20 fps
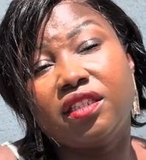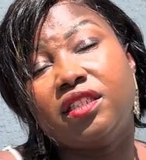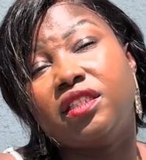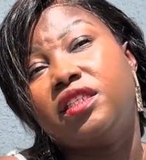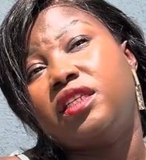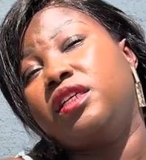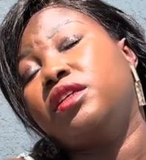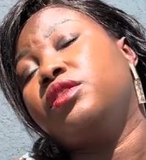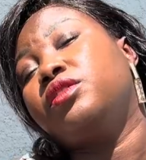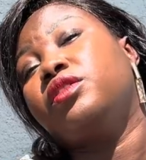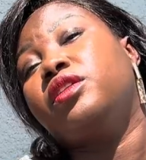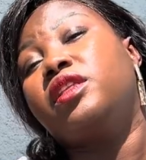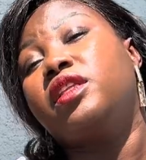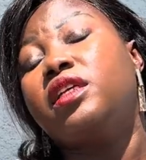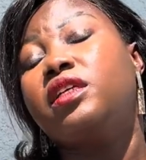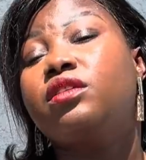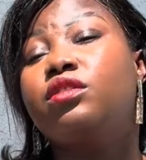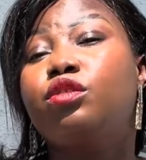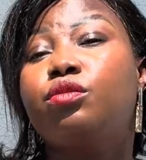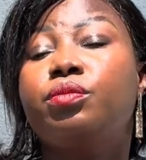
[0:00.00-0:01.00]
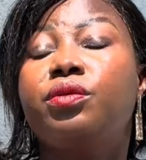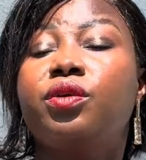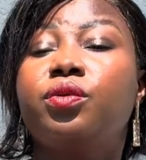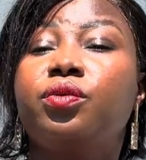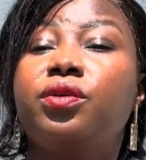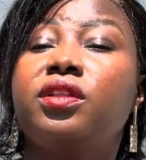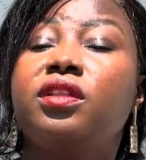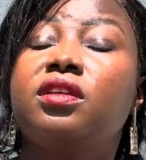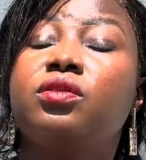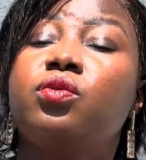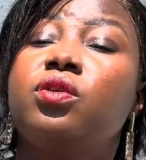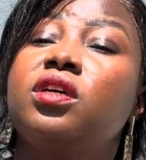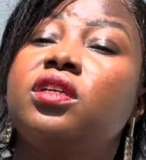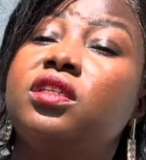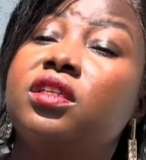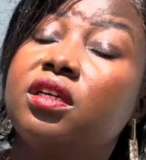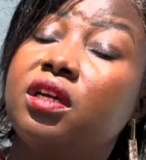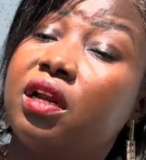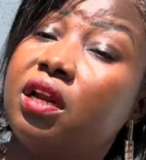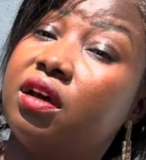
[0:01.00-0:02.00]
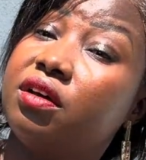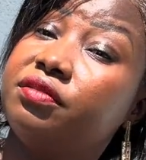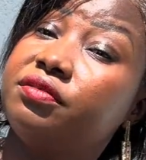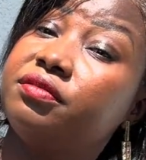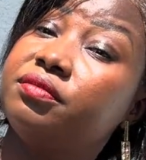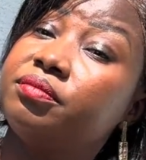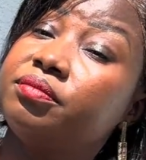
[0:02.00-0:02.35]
it's a good thing to be with the one you love,